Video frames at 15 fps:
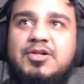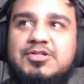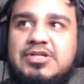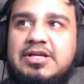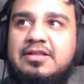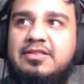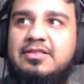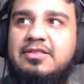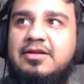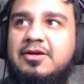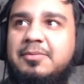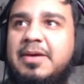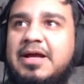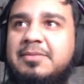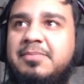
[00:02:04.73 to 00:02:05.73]
in their
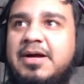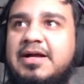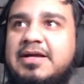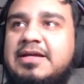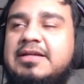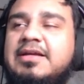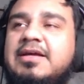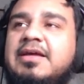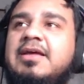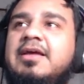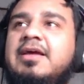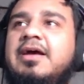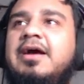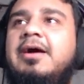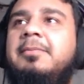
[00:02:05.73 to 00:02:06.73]
back pocket.
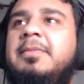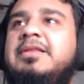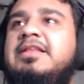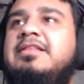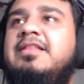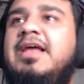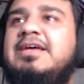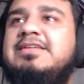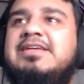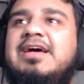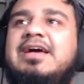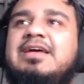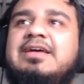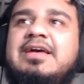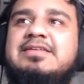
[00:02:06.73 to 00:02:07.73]
And then the last
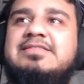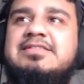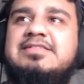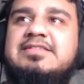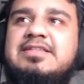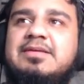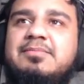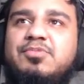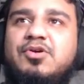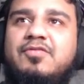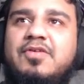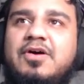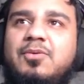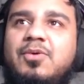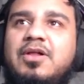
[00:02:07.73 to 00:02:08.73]
guy has a slim
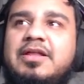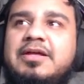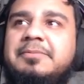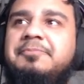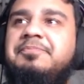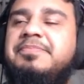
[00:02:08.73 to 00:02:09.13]
profile wallet,